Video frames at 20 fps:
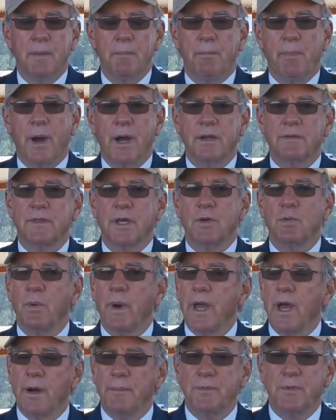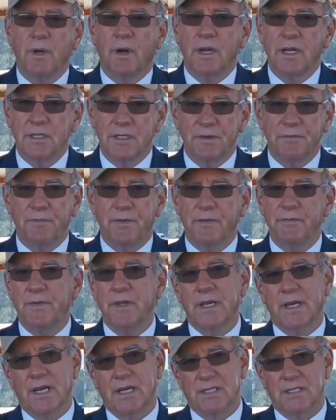buck that weigh up to 150
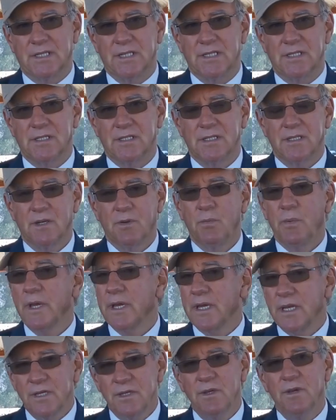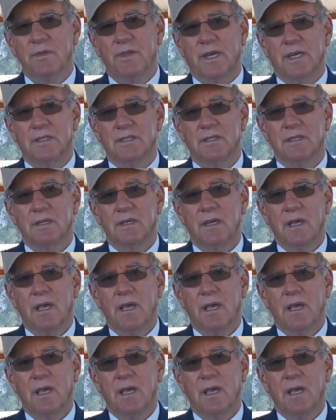kgs. We can do that,